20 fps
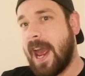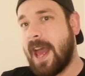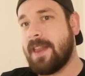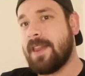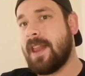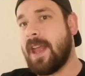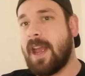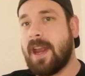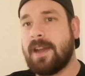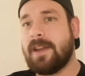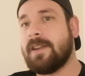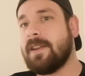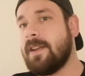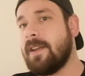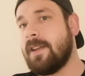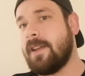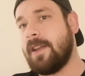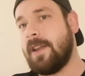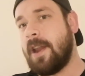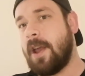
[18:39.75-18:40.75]
and
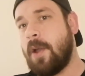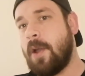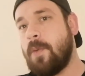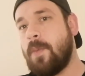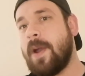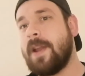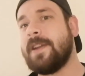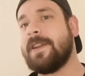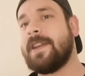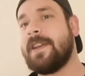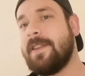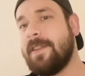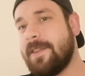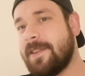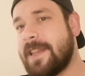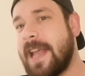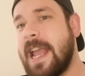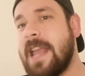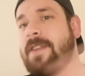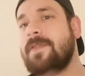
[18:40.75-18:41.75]
then, you know, when
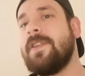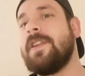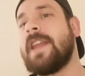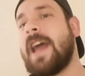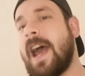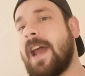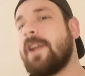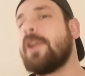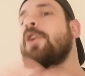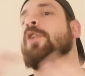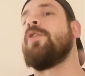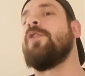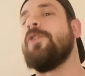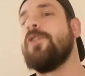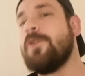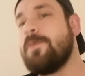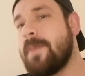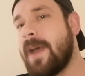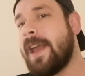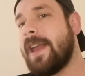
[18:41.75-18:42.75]
David and
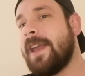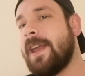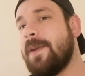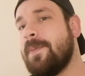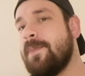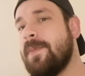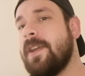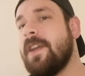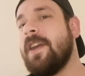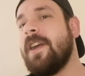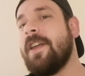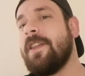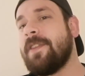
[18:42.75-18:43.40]
crew met him,